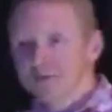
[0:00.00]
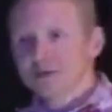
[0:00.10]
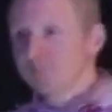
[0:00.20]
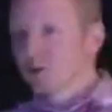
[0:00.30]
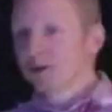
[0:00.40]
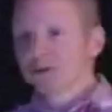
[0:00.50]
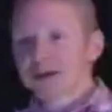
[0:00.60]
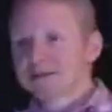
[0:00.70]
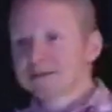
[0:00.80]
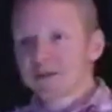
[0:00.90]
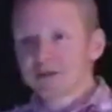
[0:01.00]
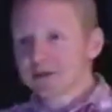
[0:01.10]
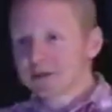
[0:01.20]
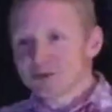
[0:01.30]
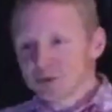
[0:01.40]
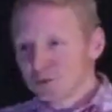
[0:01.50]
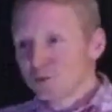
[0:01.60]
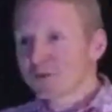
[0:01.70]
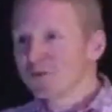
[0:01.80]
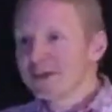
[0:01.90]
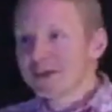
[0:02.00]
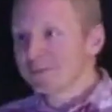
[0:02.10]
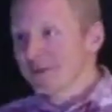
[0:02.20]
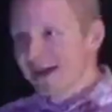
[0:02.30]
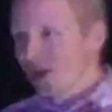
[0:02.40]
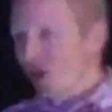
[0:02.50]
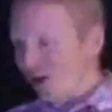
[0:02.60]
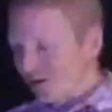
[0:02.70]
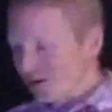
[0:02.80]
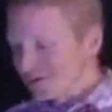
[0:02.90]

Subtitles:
someone else has nothing to do with them at all.